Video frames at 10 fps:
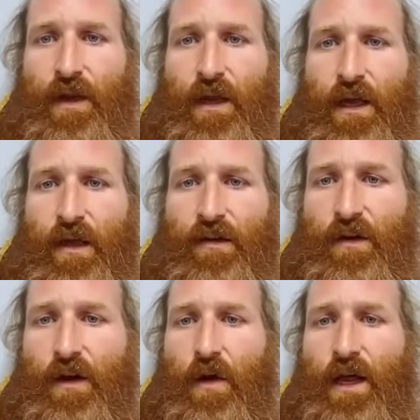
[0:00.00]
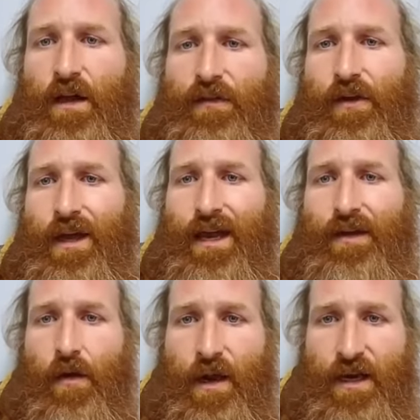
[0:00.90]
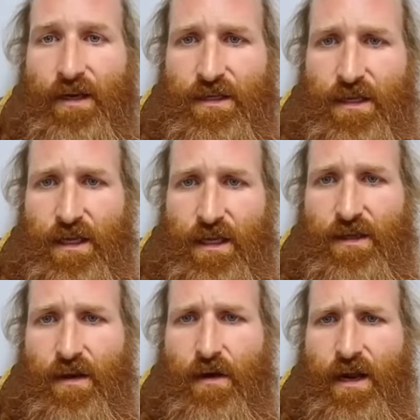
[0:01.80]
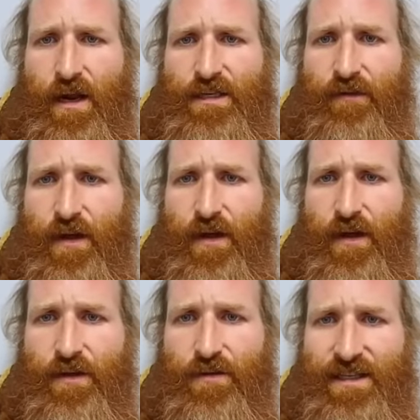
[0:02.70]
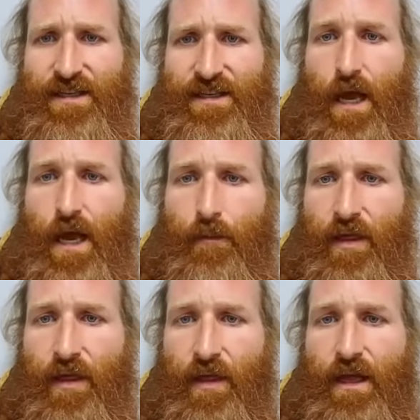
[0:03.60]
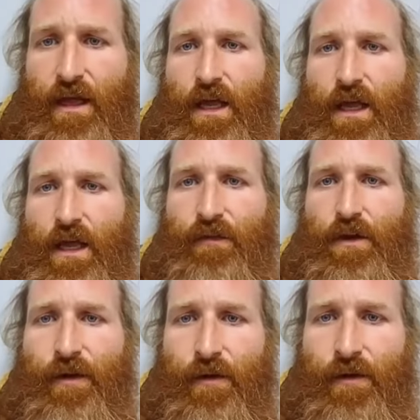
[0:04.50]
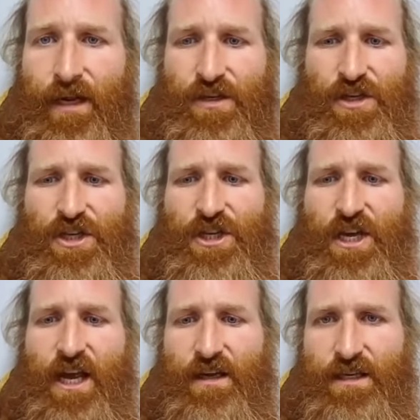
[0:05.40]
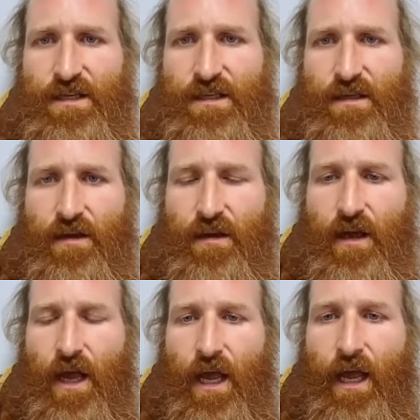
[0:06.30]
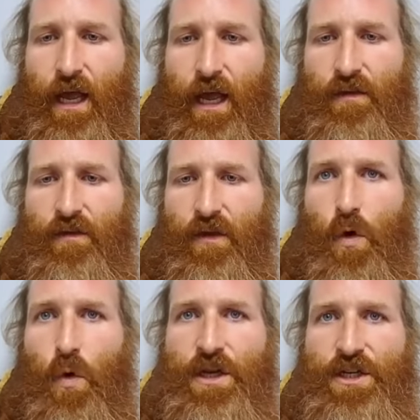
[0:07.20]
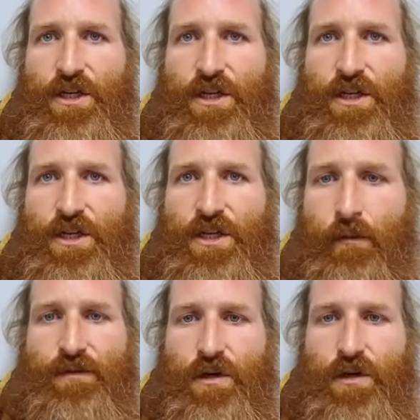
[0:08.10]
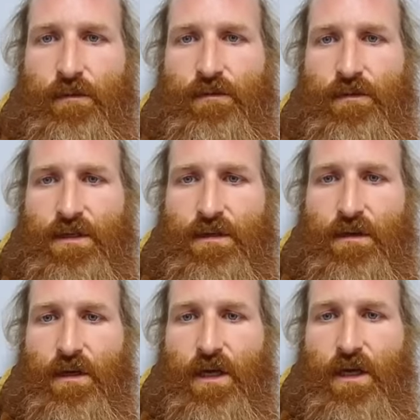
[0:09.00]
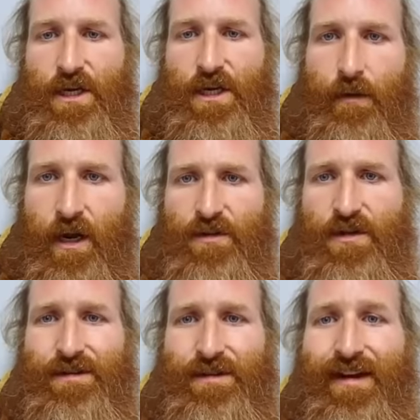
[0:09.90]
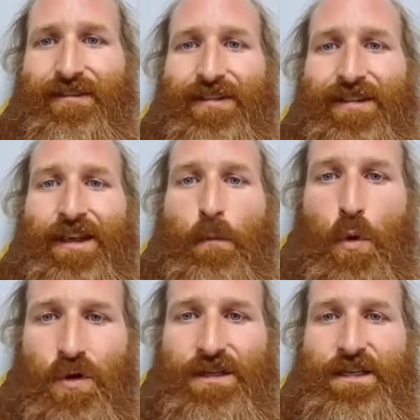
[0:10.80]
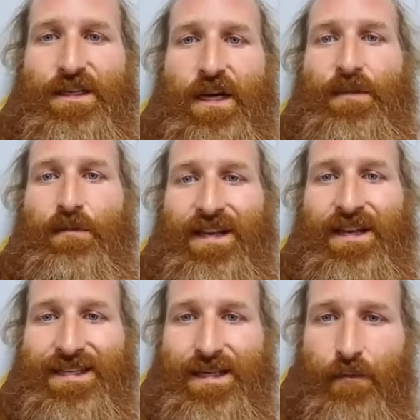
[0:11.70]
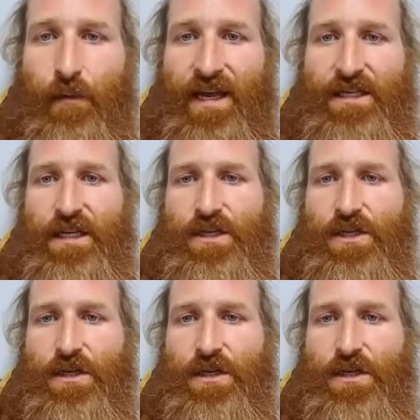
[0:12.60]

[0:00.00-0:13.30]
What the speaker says: is to go ahead, if you can, donate to the fundraiser that's up there. If you can't donate, just share this. And always share my live streams. Share my live streams. If you have anything important to tell me, please send me a message.